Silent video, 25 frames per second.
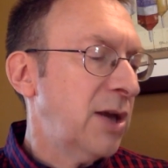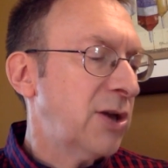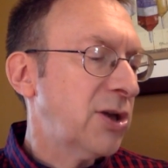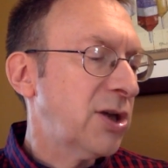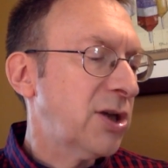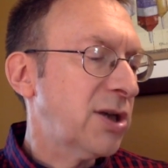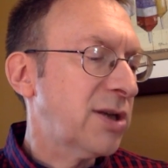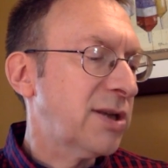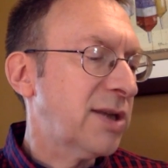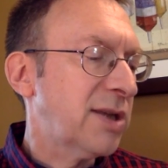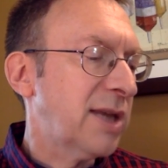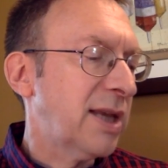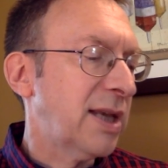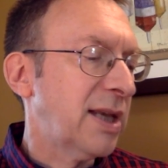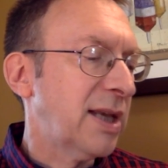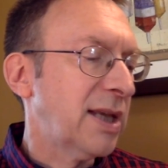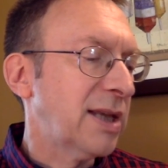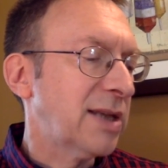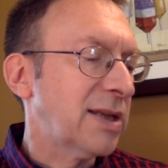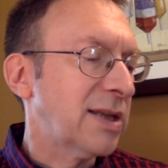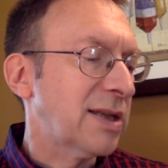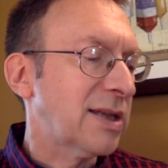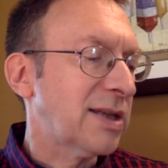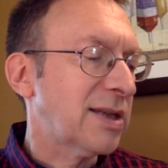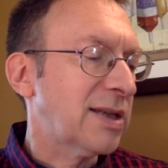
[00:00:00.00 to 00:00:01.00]
Just then,
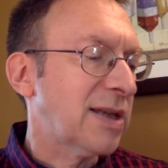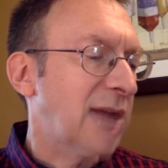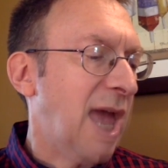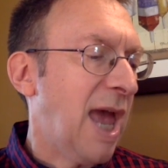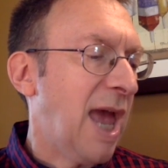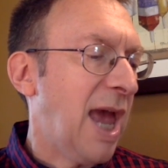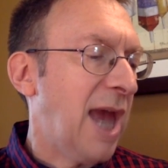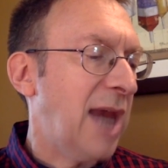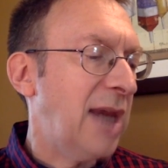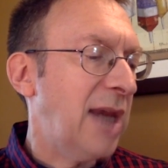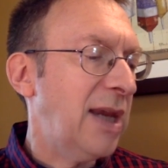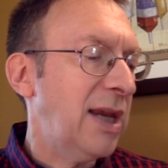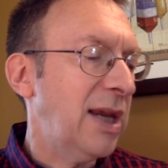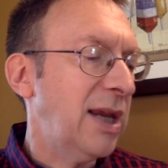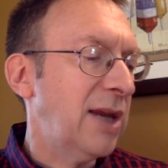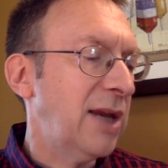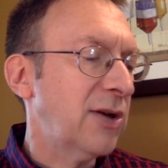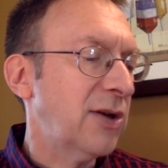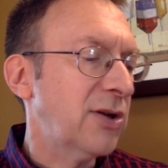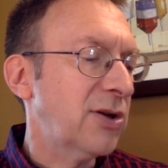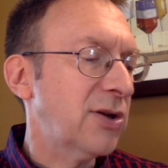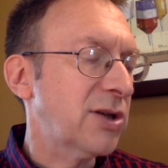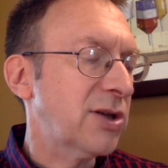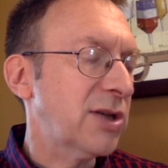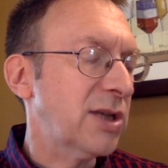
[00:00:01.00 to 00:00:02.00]
Lissa sighed in
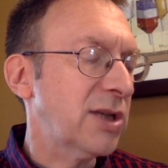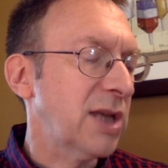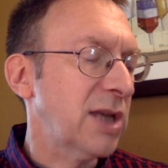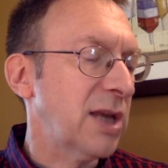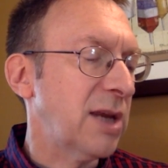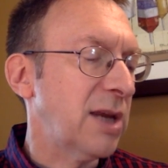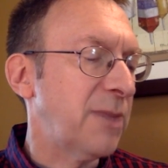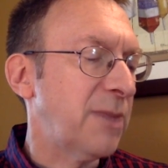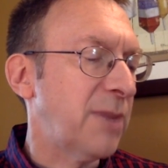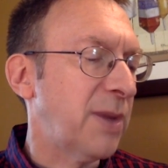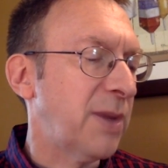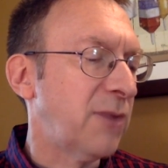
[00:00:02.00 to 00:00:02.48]
her sleep